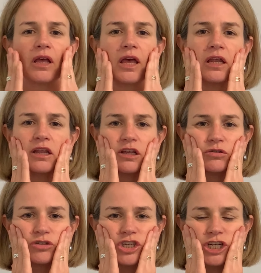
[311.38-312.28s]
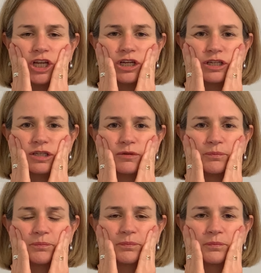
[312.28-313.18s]
and at your cheeks.
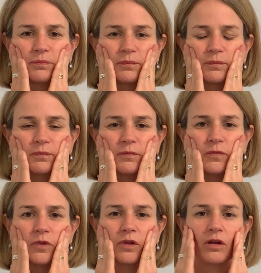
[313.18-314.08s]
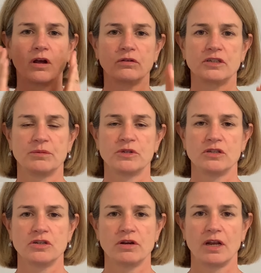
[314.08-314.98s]
I'll
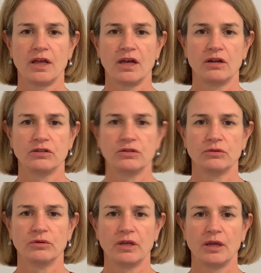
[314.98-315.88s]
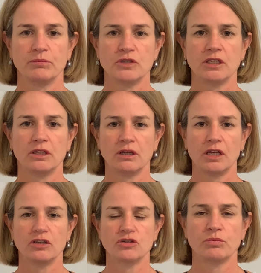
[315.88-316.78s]
demonstrate how to empty
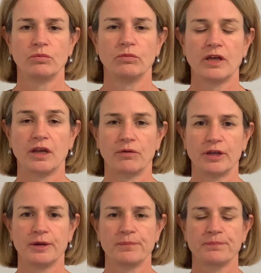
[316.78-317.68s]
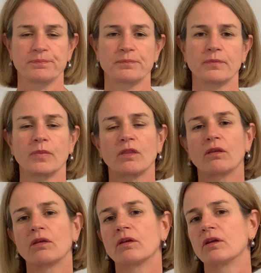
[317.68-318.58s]
each area.
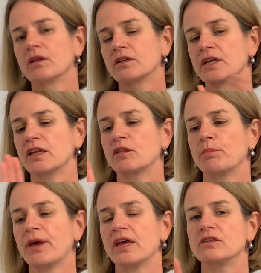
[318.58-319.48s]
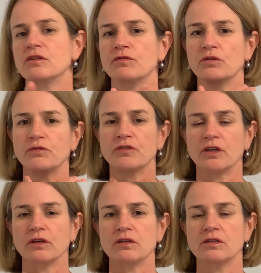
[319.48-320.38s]
Take the pads of your
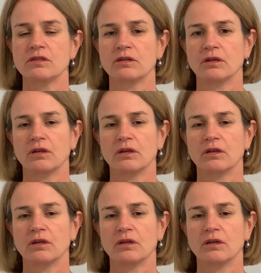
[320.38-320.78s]
fingers